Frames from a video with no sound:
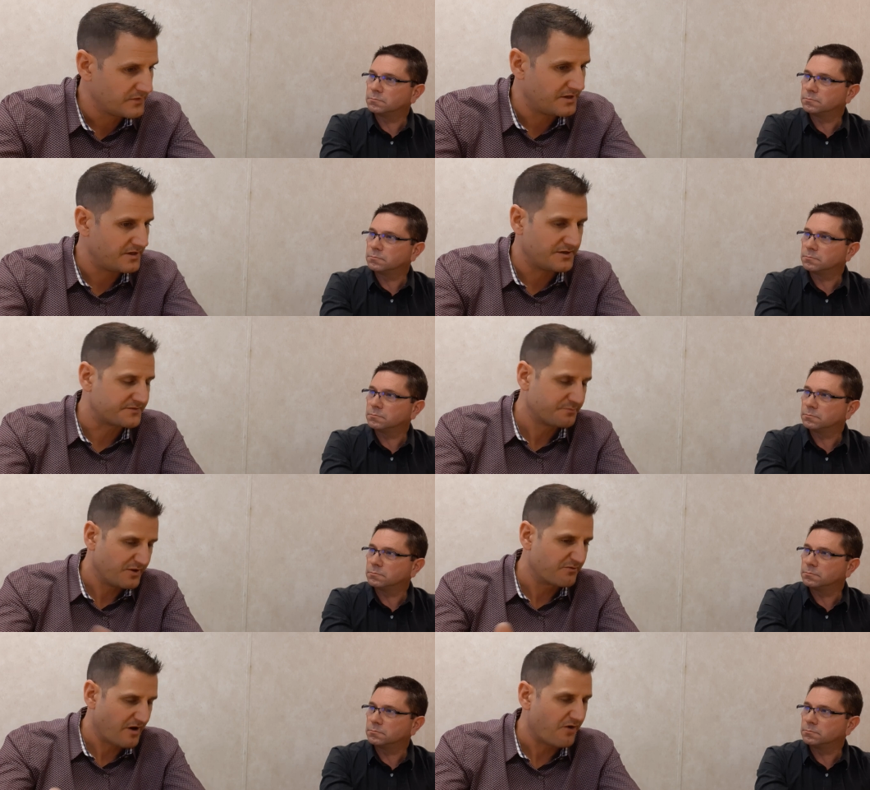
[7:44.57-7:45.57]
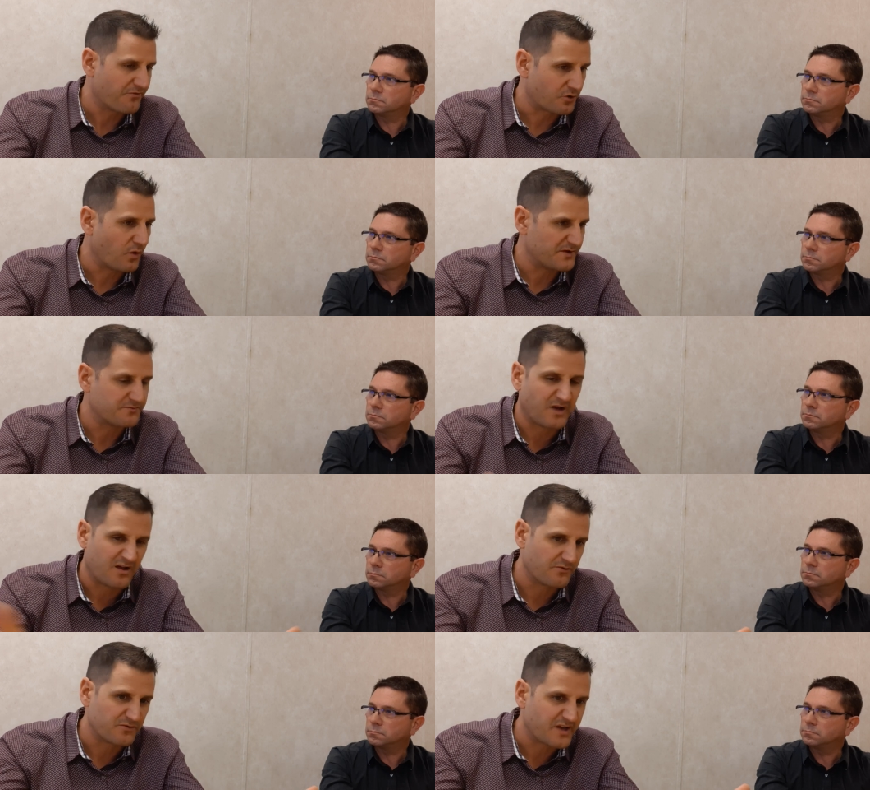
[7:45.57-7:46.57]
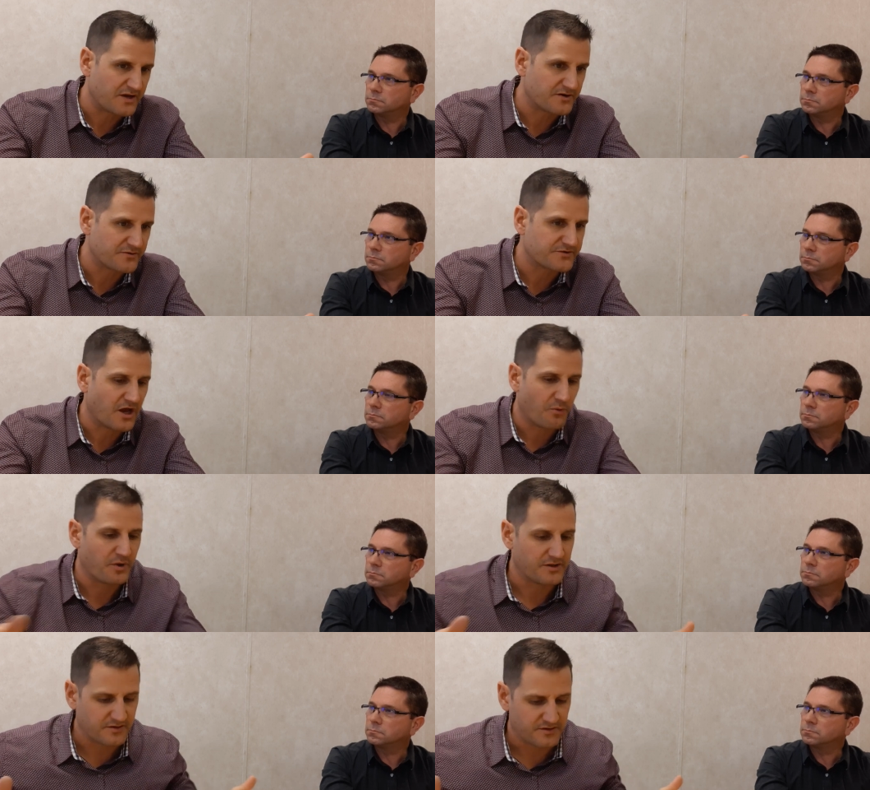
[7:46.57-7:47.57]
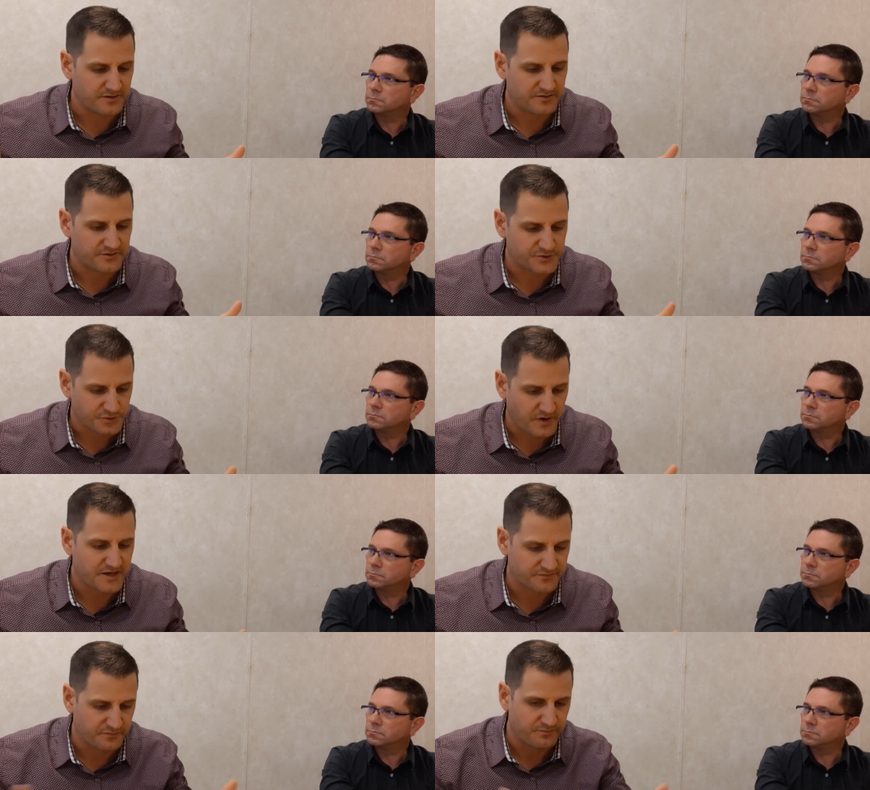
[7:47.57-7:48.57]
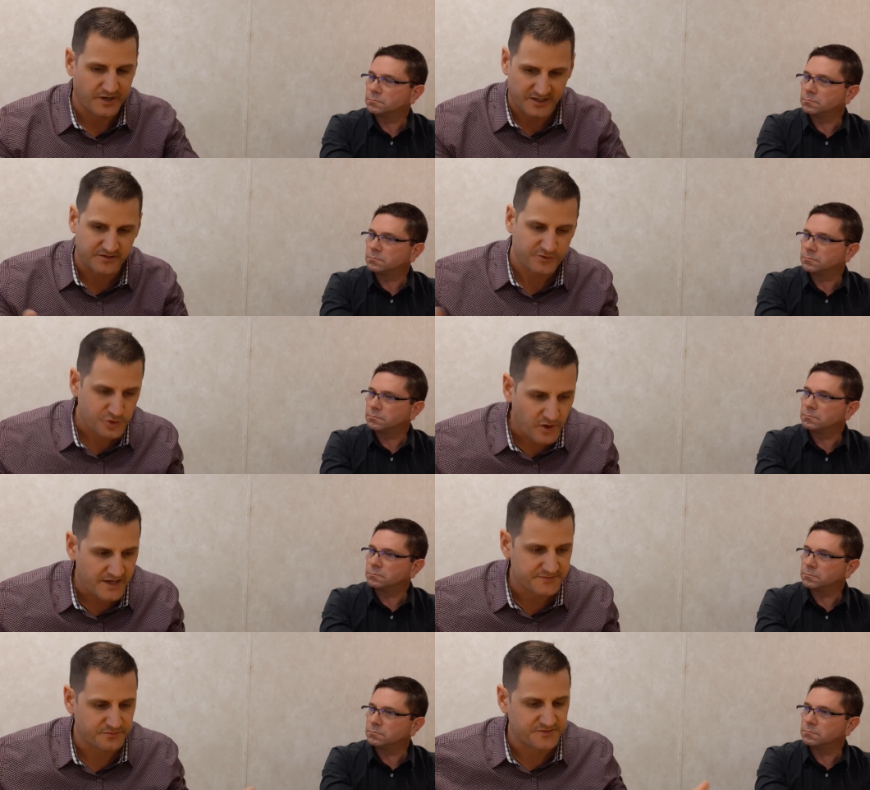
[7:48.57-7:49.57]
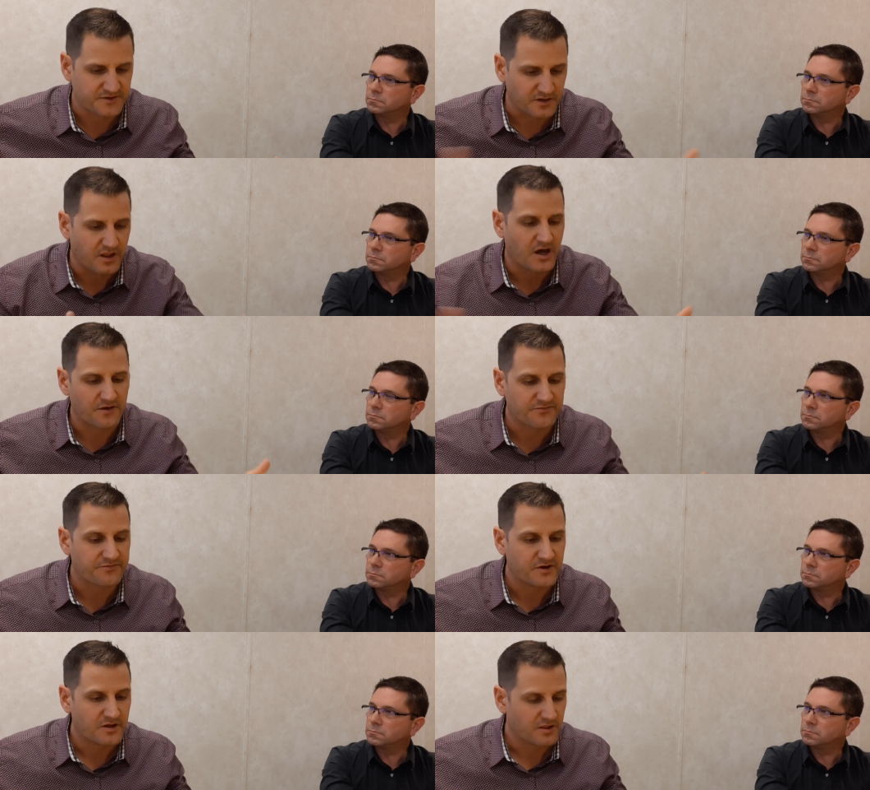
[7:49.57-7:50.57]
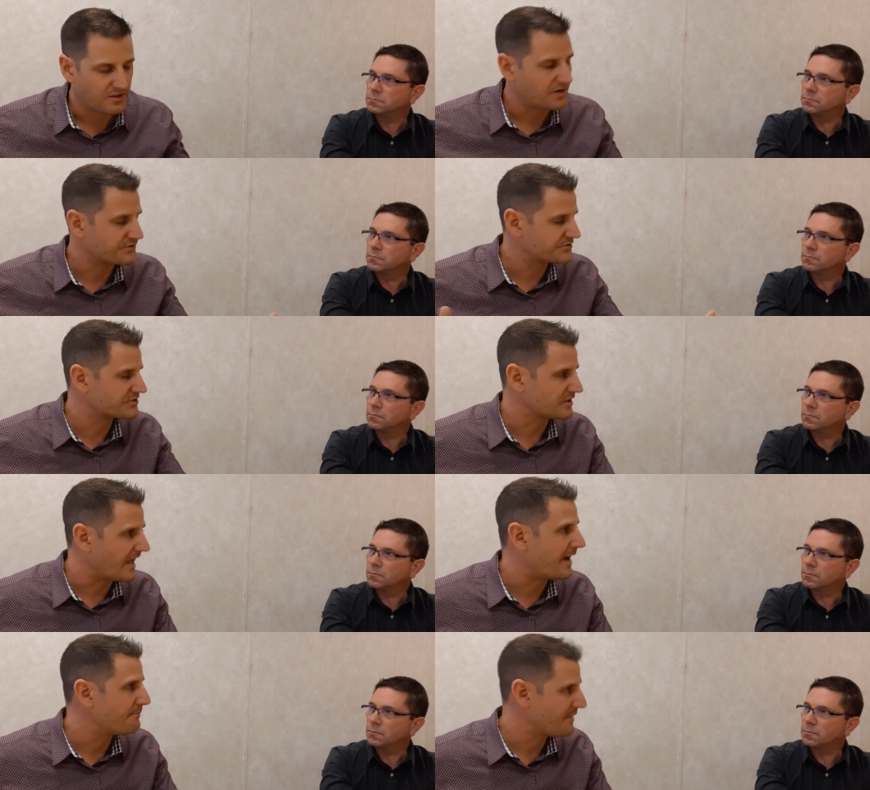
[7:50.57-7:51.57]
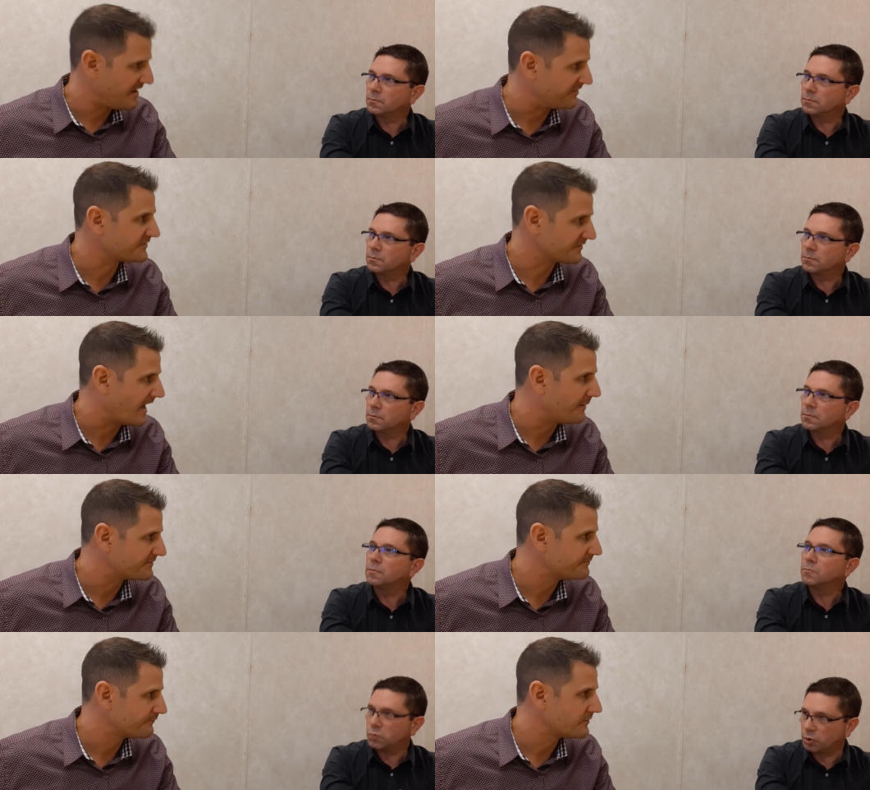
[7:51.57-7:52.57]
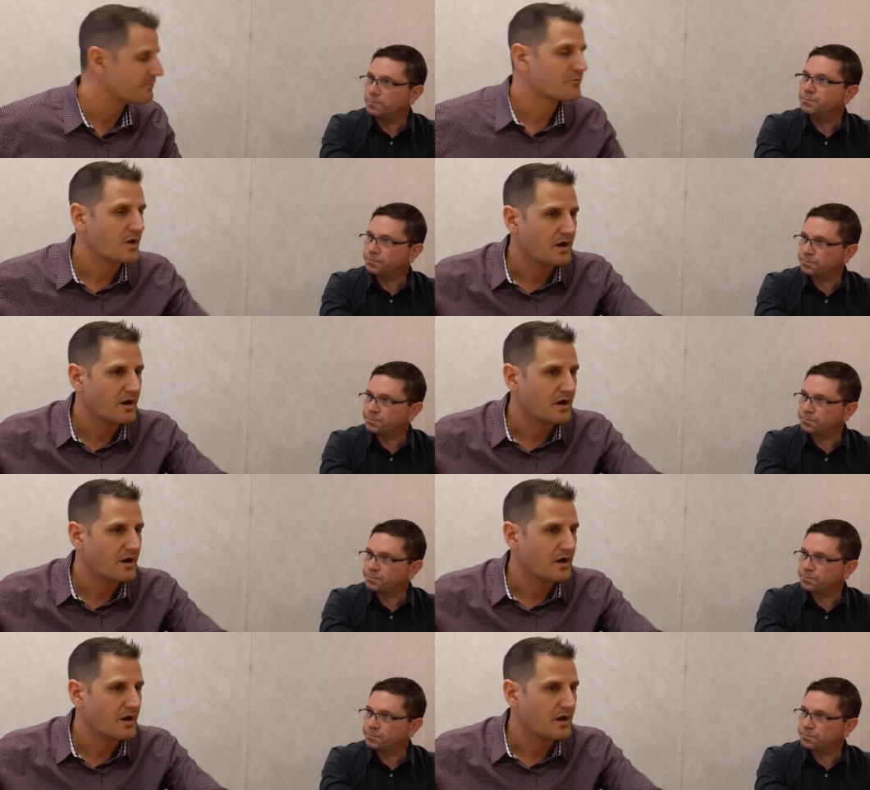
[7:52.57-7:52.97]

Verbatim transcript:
Speaker 1: it's been around for quite, I don't know, 10 years now, but the trend, back to the trends, we see a lot of large slab, paving slabs. Sure.